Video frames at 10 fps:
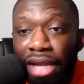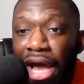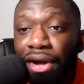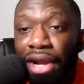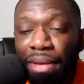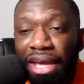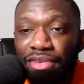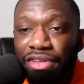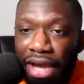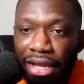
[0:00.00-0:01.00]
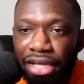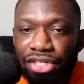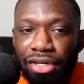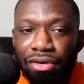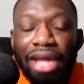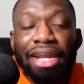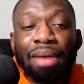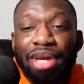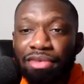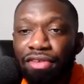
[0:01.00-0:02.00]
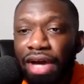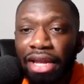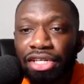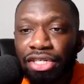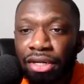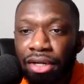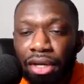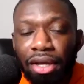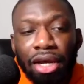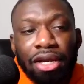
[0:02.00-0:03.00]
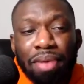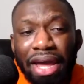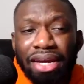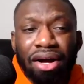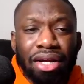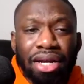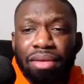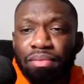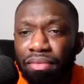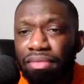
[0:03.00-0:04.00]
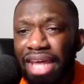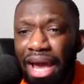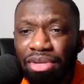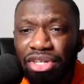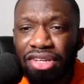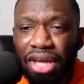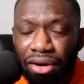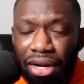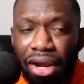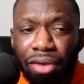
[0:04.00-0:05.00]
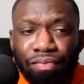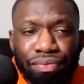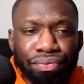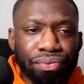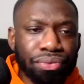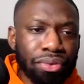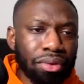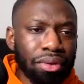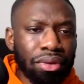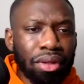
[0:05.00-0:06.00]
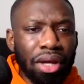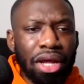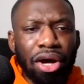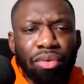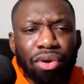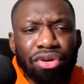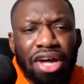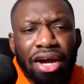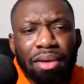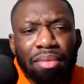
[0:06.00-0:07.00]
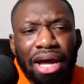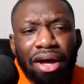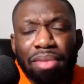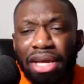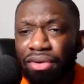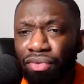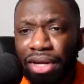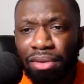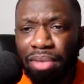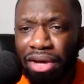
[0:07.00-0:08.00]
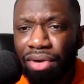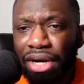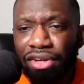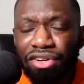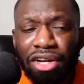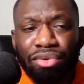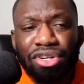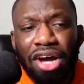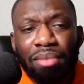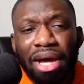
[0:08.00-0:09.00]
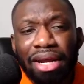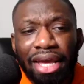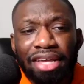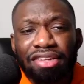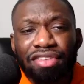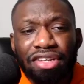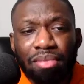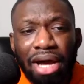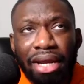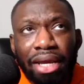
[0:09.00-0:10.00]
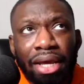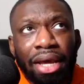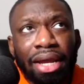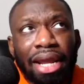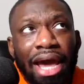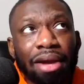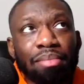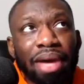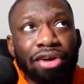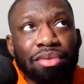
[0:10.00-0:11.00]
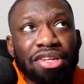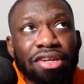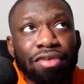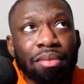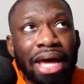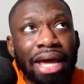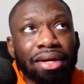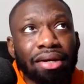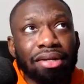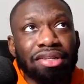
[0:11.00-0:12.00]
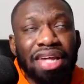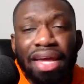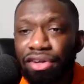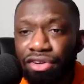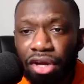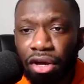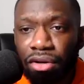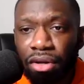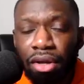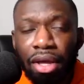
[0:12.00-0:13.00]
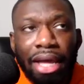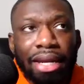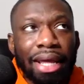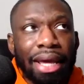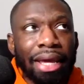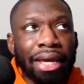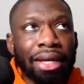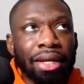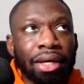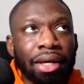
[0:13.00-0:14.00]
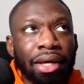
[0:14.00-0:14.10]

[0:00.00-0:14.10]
now that becomes a violation, right? That becomes a violation depending on the damages that are there. We were talking about me and one of the attorneys. We were talking about a case of somebody they had a bankruptcy from like 10 years ago, and then